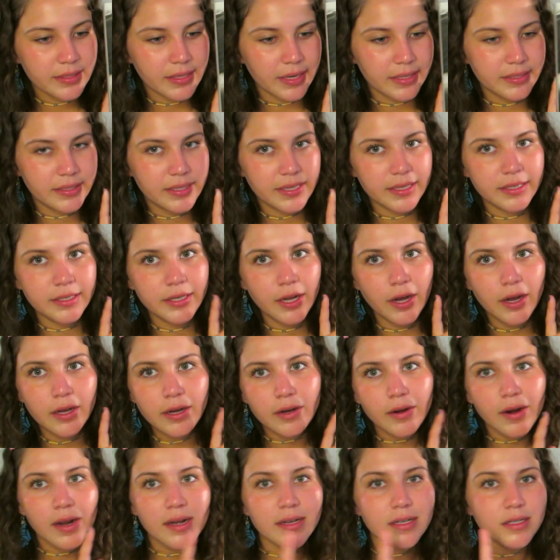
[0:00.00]
I did not
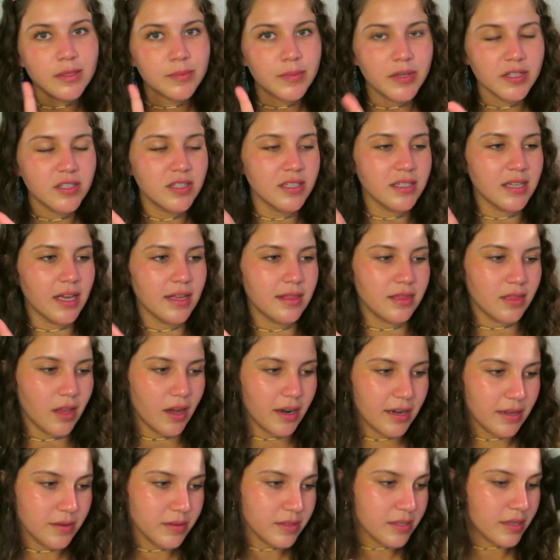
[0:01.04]
cry as much as I thought
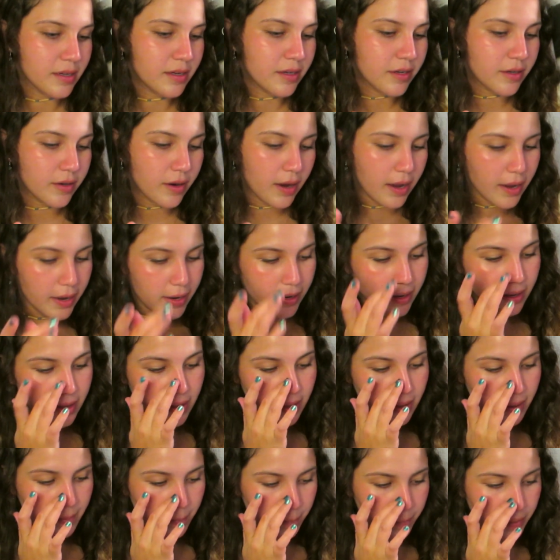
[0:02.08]
I was gonna cry,
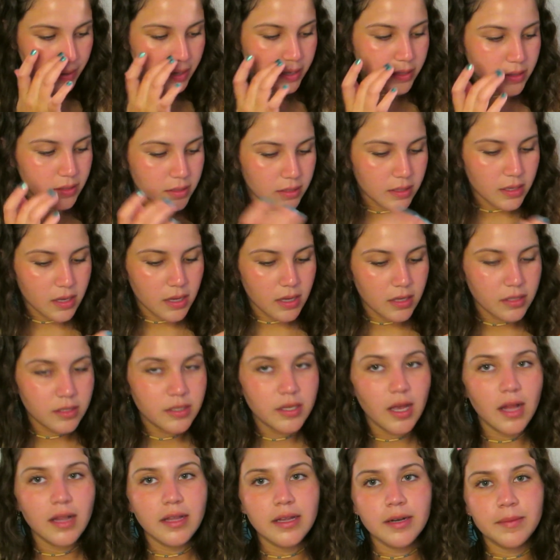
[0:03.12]
but
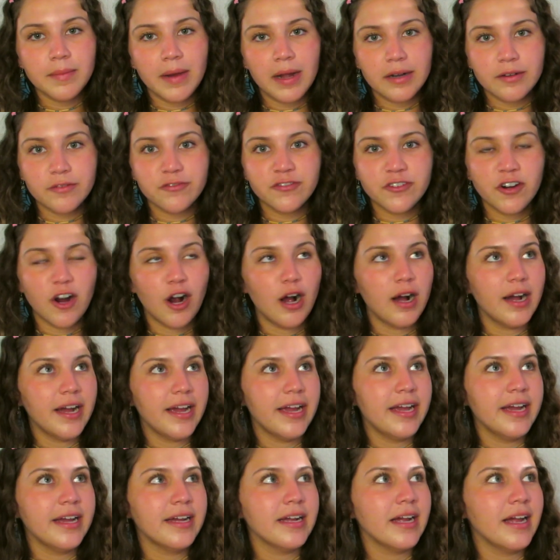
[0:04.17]
solid amount of crying.